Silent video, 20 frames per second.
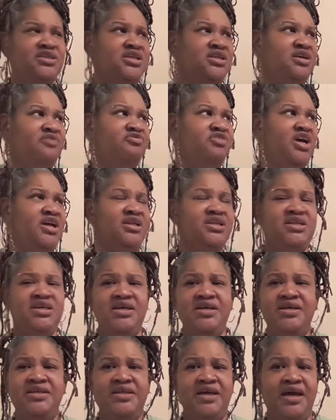And if they
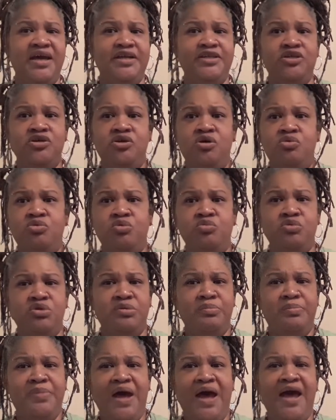did, they had to go through the
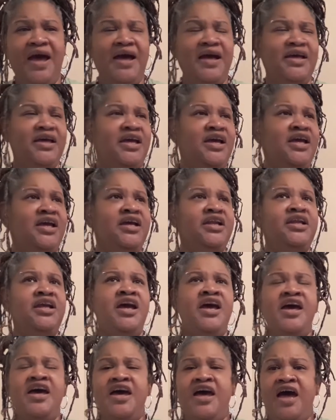back and
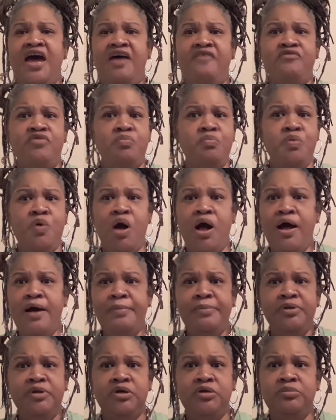having
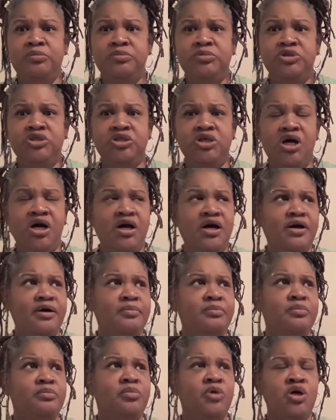problems
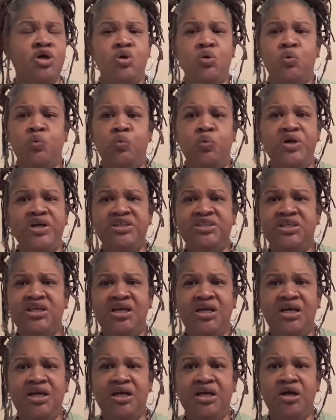um,
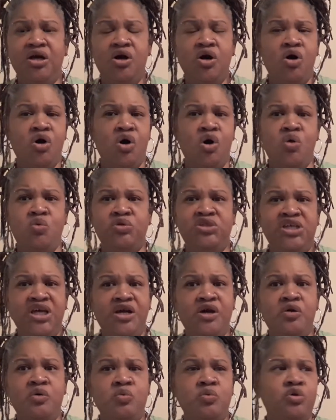renting
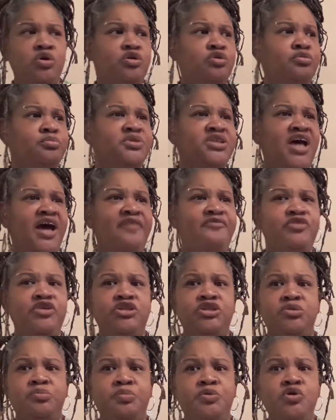hotel rooms, having
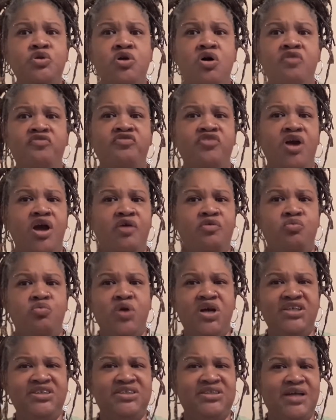to pull over at
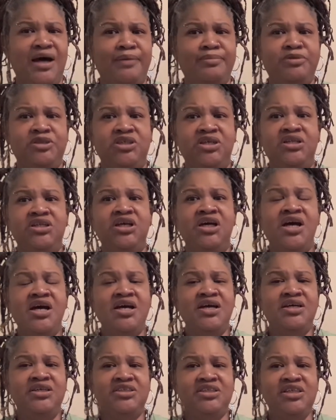rest stops and
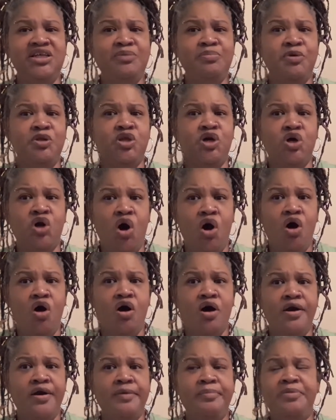sleep in the
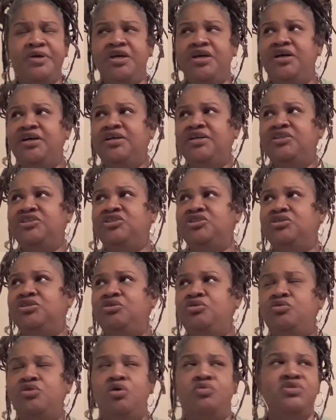car because,
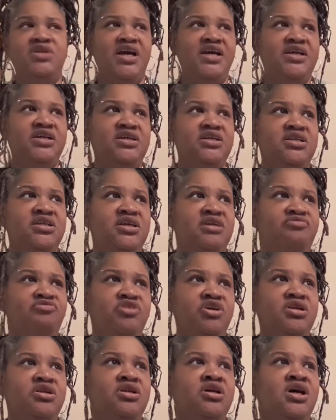you know, they couldn't
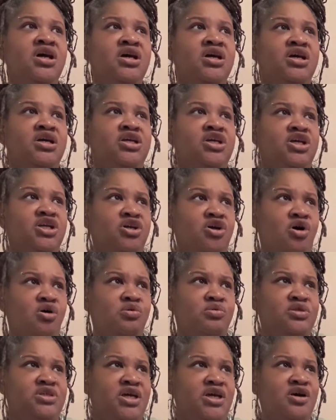even get a
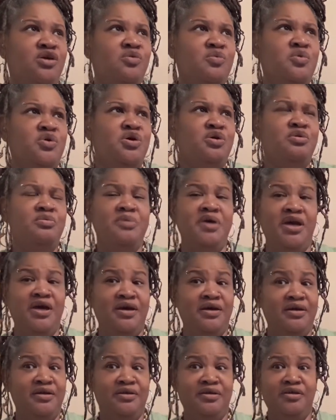hotel room.
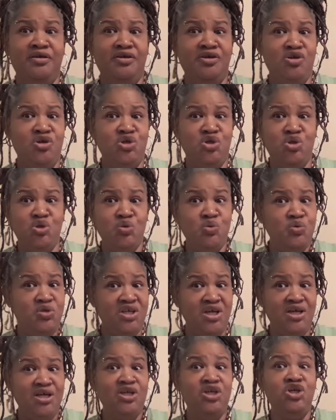And you
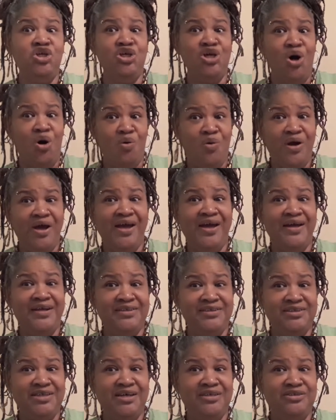think your
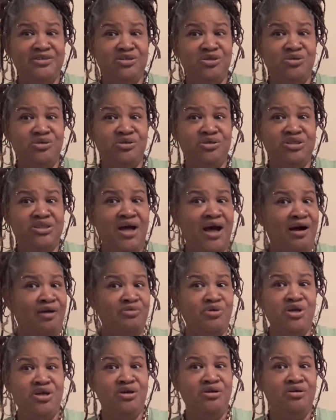ancestors out
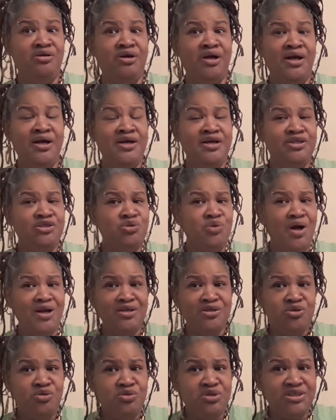here trying to
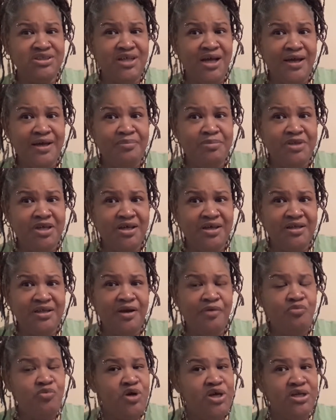do the same thing
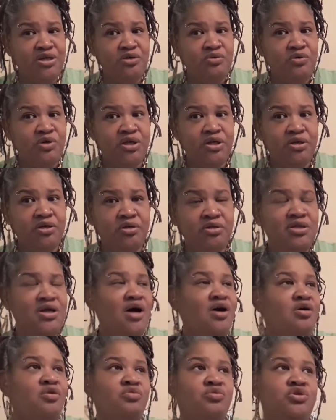that we doing?
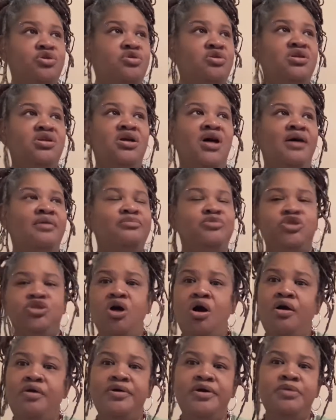No, you're, I'm
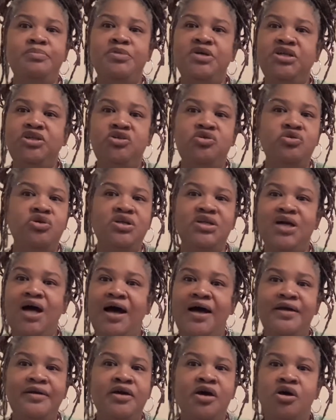sorry, but you're
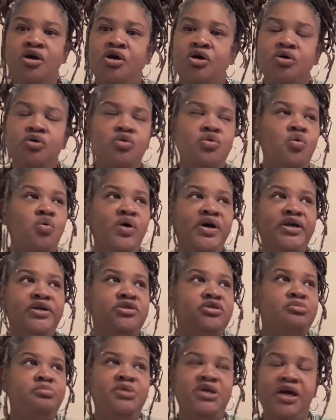not going
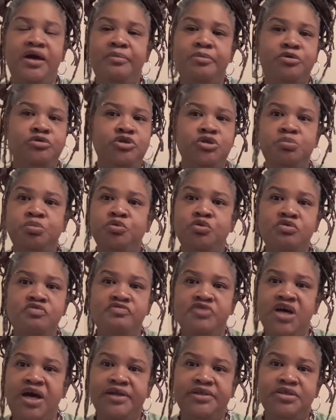to be able to prove
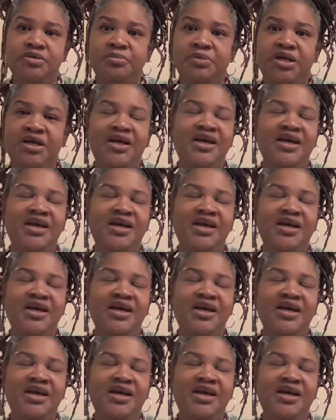that to me.